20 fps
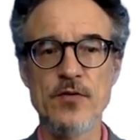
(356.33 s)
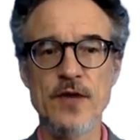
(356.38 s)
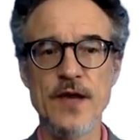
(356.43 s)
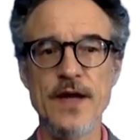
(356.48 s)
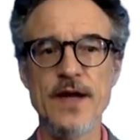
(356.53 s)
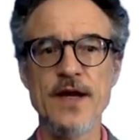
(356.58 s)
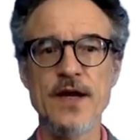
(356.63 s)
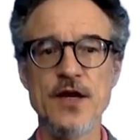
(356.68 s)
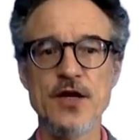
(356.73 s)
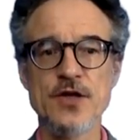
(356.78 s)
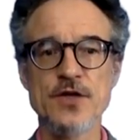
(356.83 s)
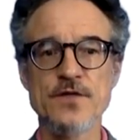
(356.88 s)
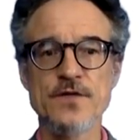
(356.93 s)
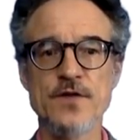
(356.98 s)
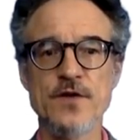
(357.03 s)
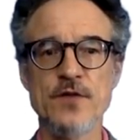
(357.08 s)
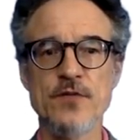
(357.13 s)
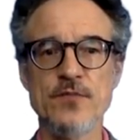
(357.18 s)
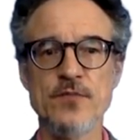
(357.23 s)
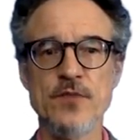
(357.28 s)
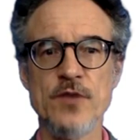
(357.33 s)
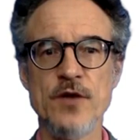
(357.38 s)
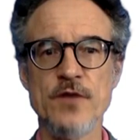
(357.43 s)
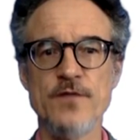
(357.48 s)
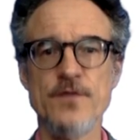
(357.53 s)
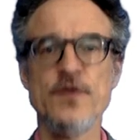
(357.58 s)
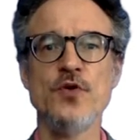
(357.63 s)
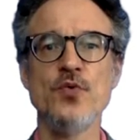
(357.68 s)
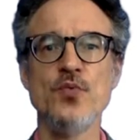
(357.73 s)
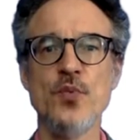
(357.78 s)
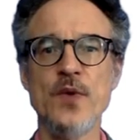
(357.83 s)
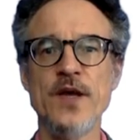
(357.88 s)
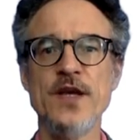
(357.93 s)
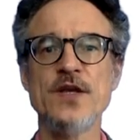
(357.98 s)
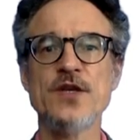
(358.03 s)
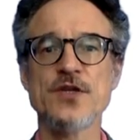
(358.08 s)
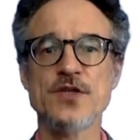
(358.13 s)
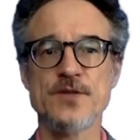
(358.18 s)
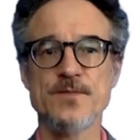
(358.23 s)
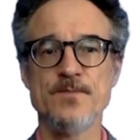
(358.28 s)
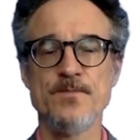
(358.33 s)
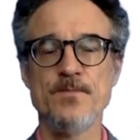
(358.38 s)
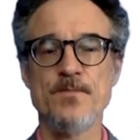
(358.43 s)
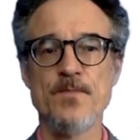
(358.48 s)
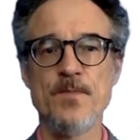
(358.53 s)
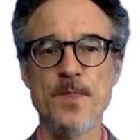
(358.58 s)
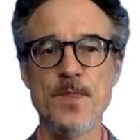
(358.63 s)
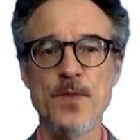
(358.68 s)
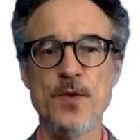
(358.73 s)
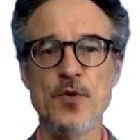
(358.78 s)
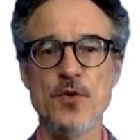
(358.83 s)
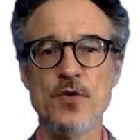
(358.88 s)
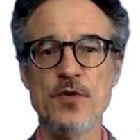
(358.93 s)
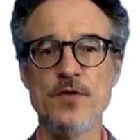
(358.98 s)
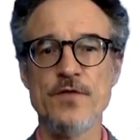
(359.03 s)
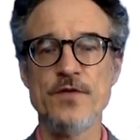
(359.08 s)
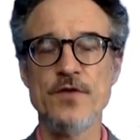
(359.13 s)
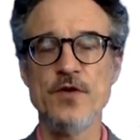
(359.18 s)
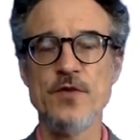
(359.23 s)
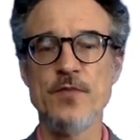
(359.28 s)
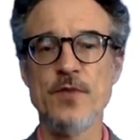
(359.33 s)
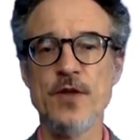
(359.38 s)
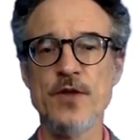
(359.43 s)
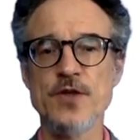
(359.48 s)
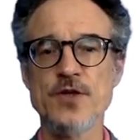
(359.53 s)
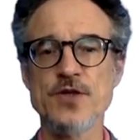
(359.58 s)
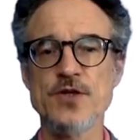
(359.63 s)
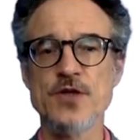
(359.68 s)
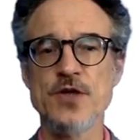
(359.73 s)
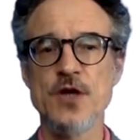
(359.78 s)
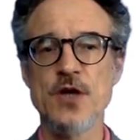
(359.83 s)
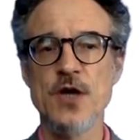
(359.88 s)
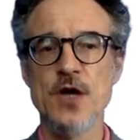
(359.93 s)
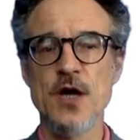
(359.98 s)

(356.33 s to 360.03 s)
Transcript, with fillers: English for a few weeks or a few months.